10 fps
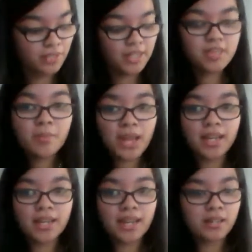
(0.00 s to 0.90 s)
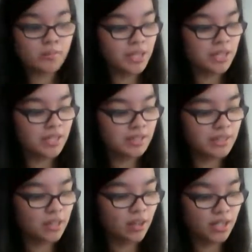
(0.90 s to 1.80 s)
It's a man, and
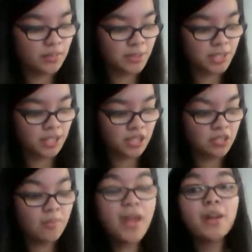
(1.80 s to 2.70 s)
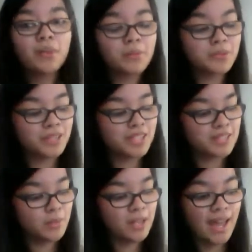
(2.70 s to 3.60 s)
immediately our expectations are met when we realize
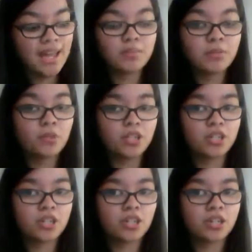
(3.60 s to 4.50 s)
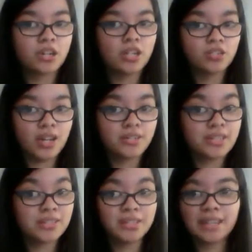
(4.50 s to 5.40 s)
someone has been watching her undress
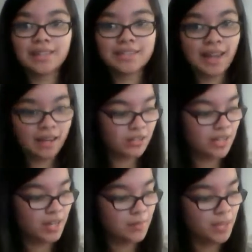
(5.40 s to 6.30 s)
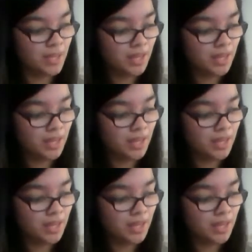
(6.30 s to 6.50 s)
this entire time.